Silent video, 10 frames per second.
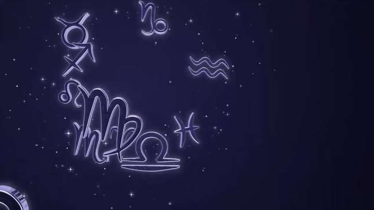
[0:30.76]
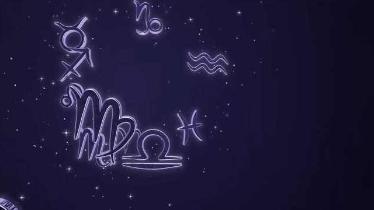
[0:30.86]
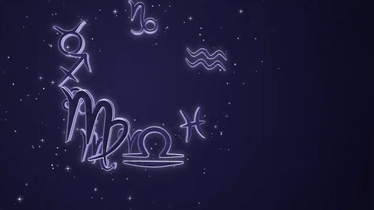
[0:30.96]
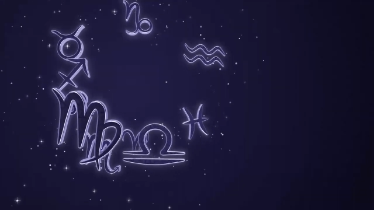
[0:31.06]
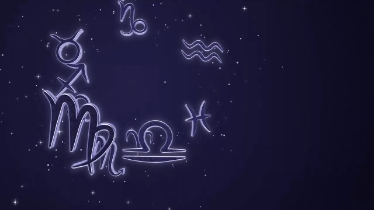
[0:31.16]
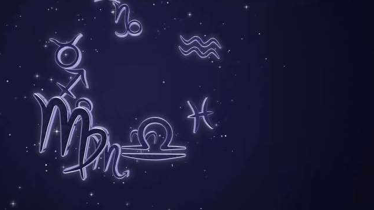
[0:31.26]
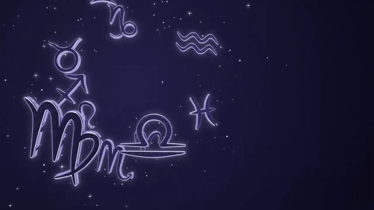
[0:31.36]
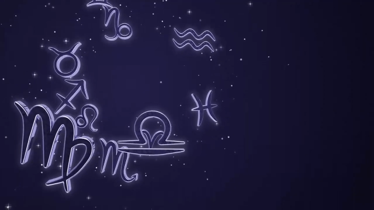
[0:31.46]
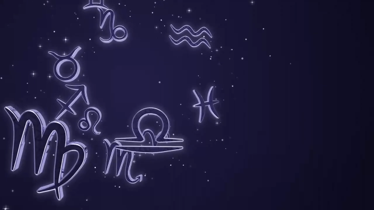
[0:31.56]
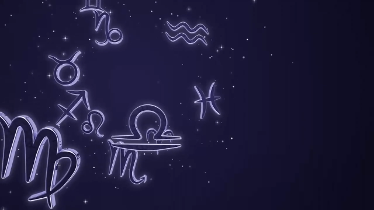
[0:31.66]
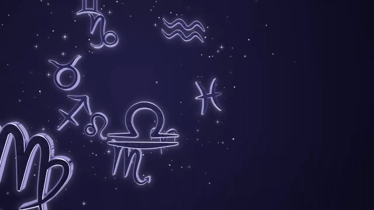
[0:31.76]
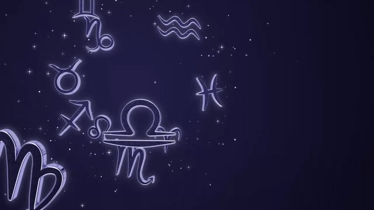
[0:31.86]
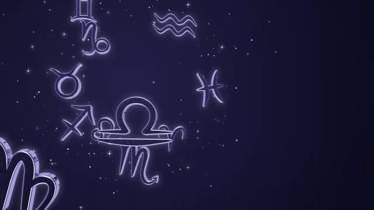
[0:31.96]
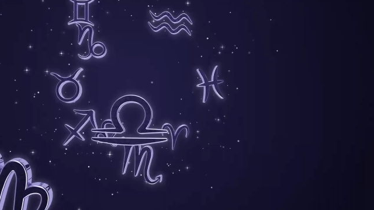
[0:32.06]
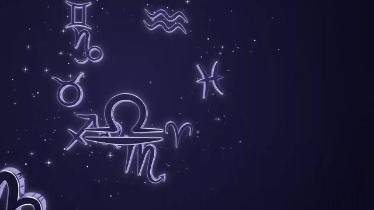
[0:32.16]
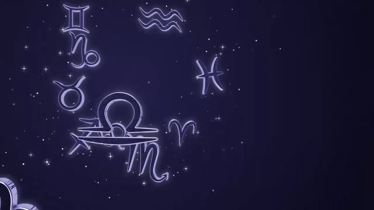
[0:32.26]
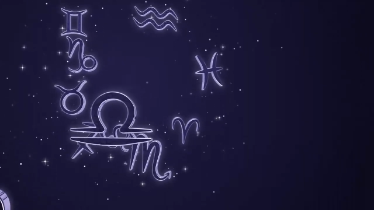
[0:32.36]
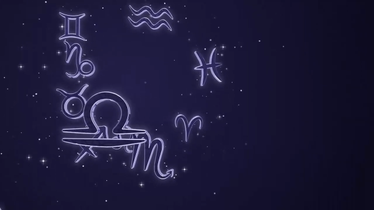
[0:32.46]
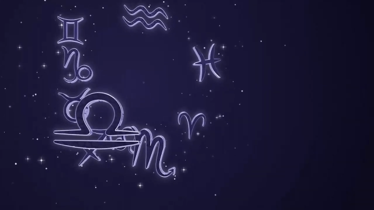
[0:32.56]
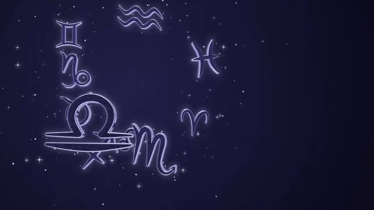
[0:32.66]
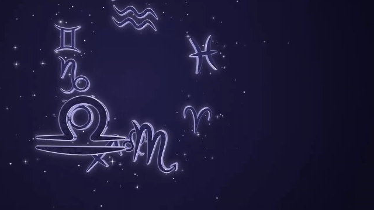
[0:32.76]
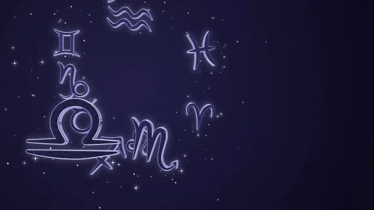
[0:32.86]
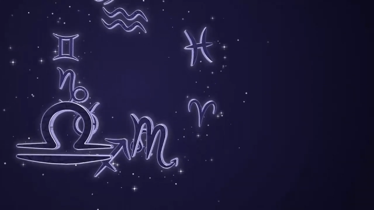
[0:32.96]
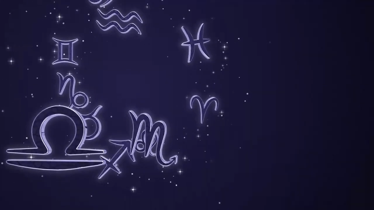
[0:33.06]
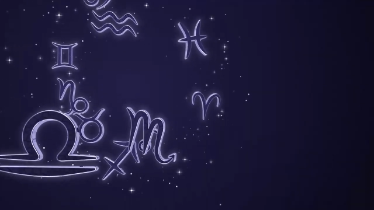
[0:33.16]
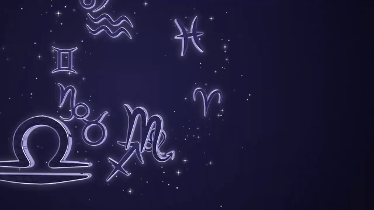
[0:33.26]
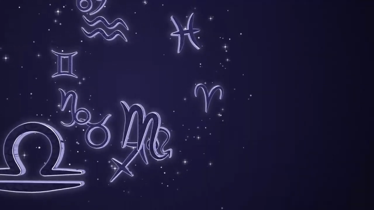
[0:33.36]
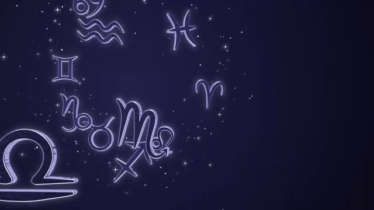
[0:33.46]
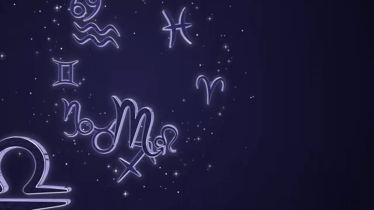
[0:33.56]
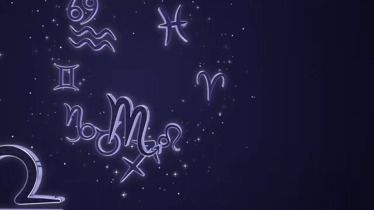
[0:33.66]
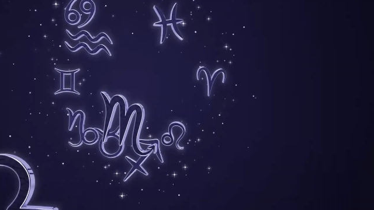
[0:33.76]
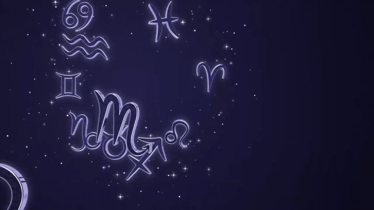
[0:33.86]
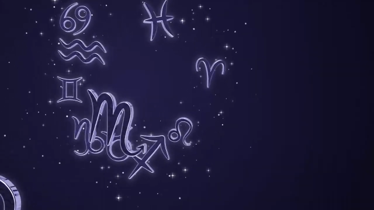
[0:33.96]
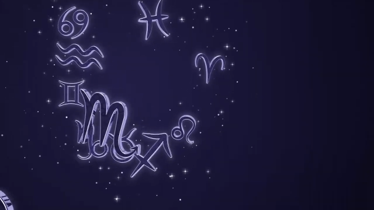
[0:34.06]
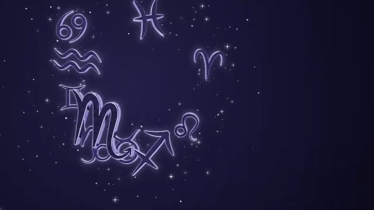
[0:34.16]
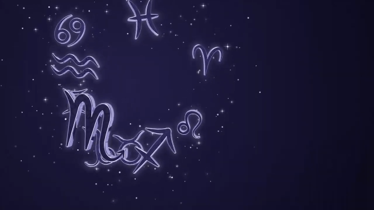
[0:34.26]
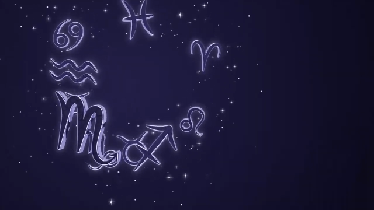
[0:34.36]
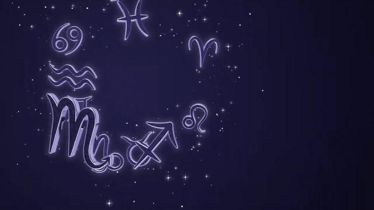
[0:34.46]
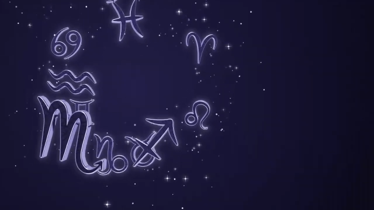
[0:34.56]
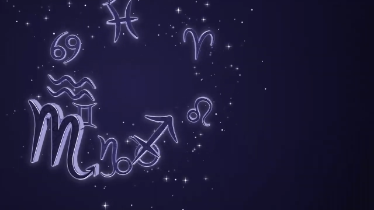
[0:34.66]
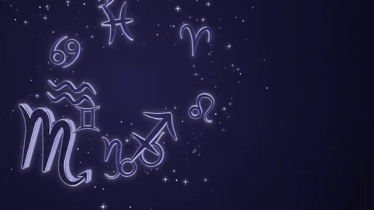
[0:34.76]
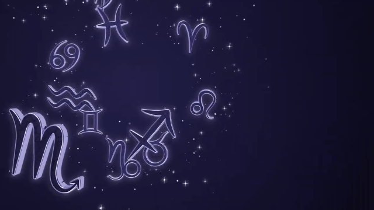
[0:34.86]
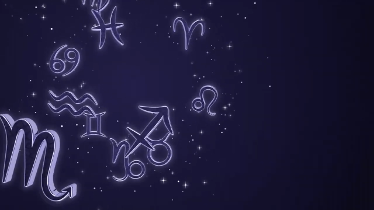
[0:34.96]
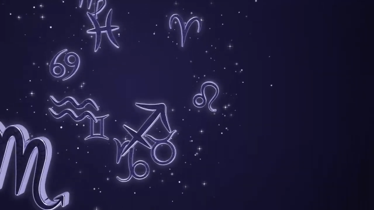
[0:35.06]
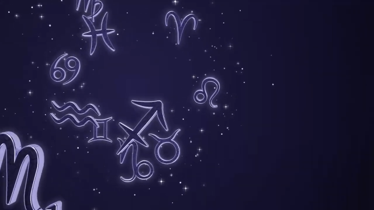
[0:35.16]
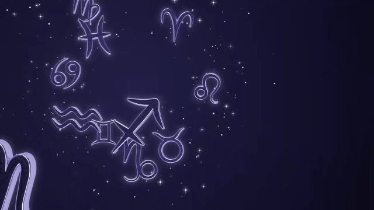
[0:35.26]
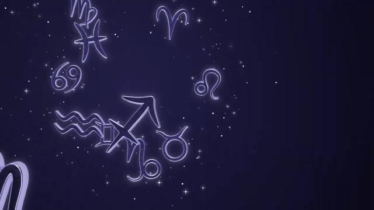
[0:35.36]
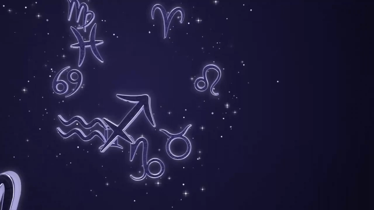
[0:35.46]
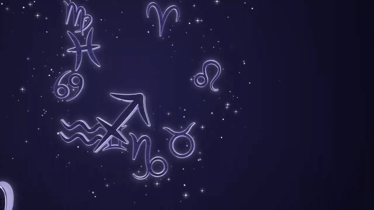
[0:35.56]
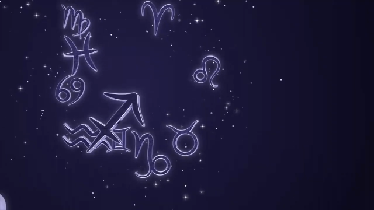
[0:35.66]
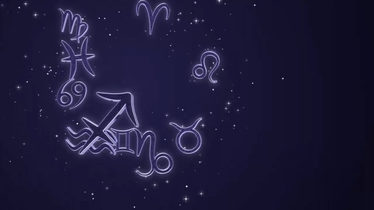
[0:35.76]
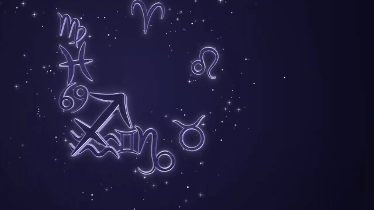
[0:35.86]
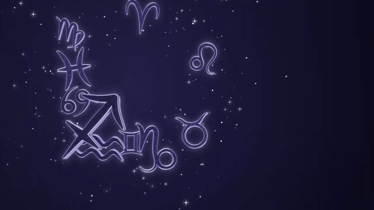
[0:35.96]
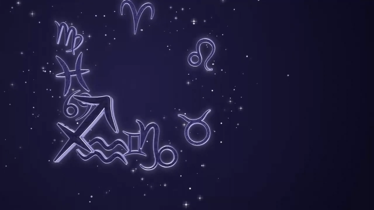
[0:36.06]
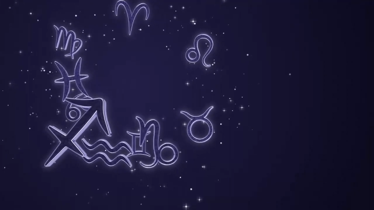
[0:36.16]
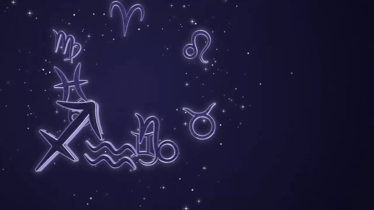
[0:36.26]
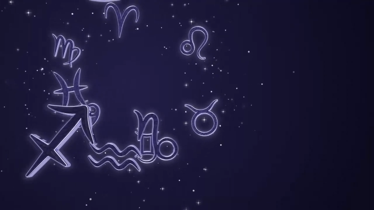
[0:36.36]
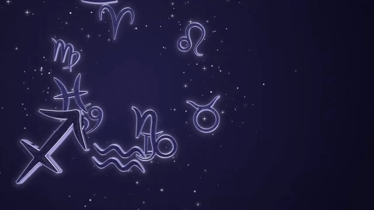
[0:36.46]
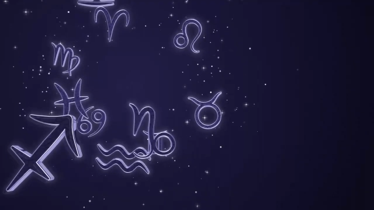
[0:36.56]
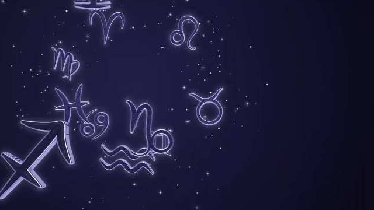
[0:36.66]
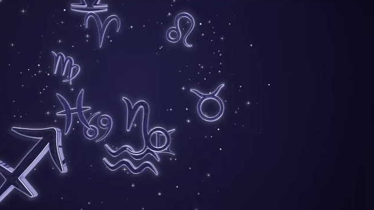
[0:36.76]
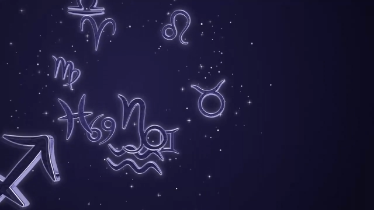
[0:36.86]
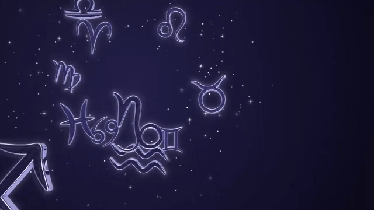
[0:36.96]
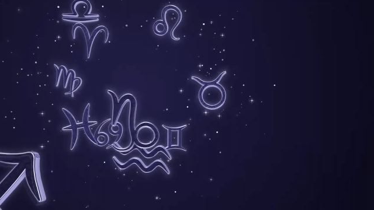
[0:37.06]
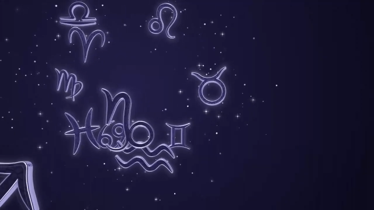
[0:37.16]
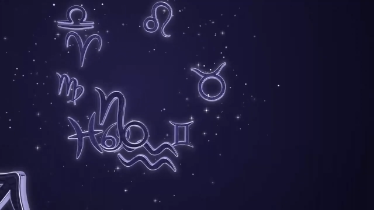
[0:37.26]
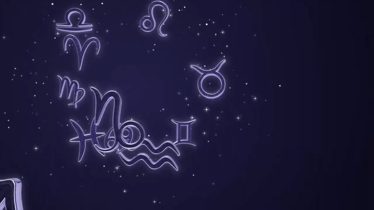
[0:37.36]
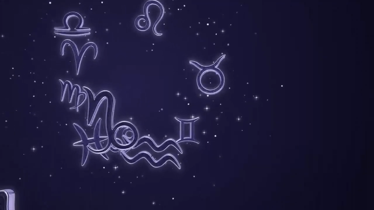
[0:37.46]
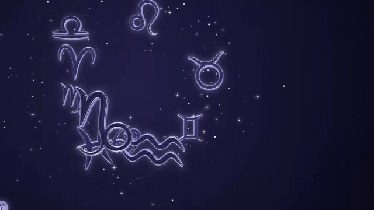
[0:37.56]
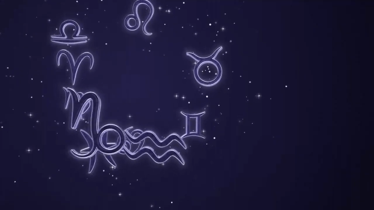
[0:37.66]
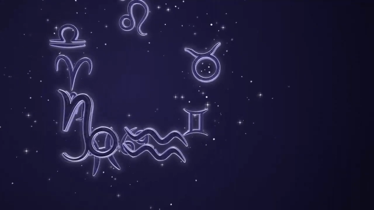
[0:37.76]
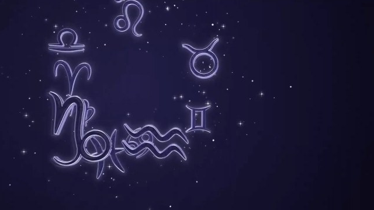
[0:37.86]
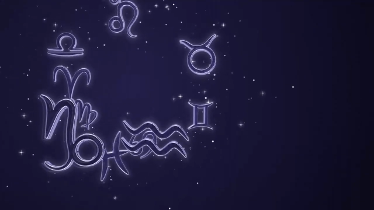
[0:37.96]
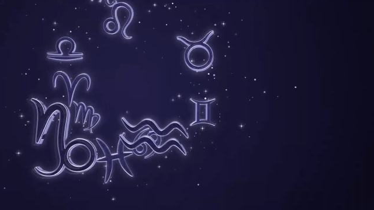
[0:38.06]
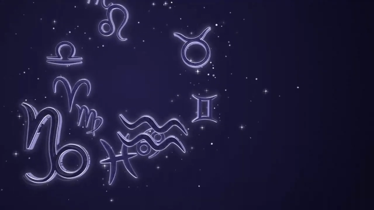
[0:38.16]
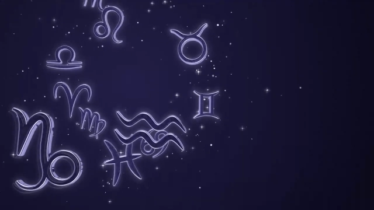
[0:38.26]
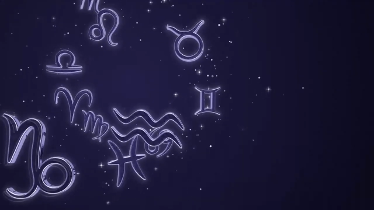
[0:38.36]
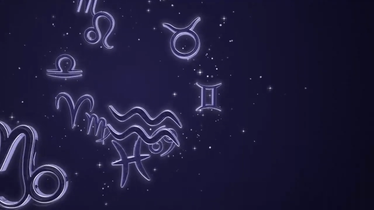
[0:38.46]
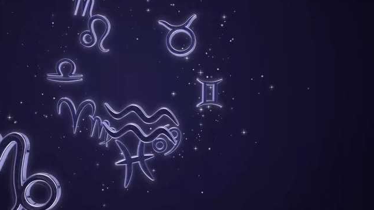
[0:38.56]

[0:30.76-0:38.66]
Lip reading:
[unreadable: no face in view]